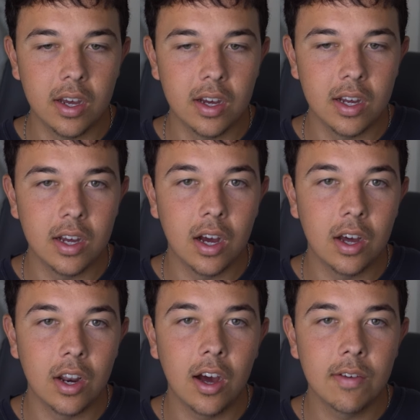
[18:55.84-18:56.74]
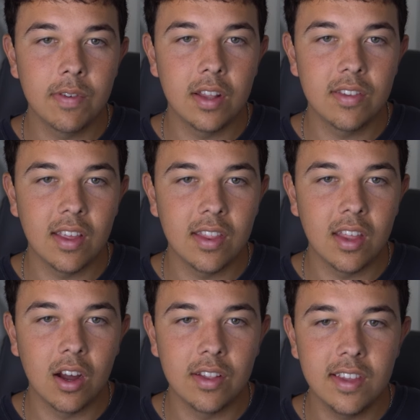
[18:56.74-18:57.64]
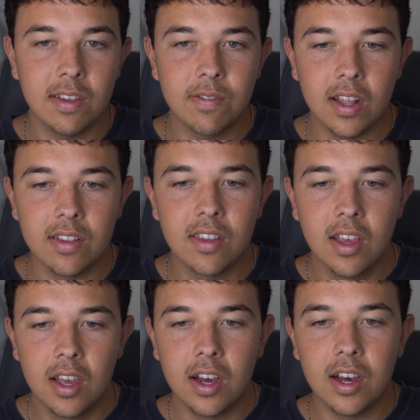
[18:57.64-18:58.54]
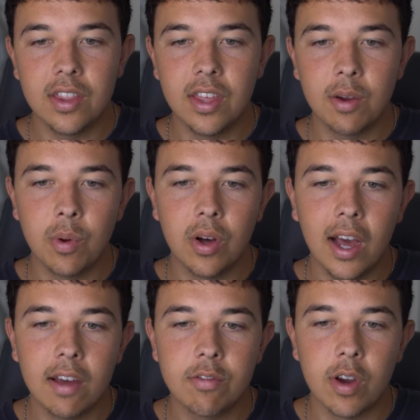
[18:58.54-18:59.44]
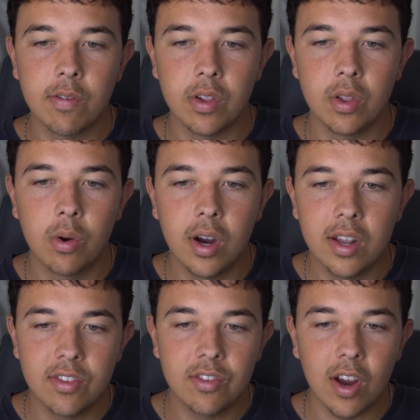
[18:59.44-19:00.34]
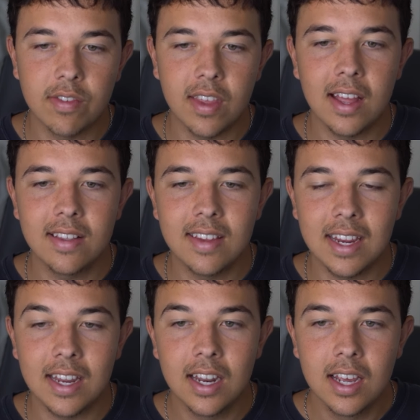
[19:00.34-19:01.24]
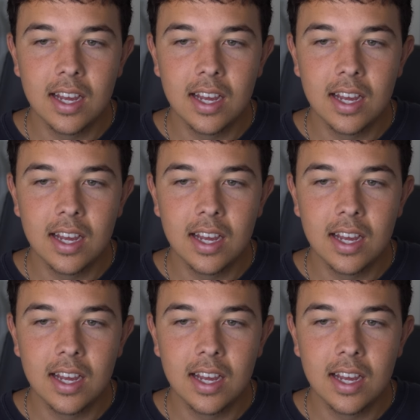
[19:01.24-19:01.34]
offense, and then on defense, they will have Trevor Lawrence, Travis Etienne.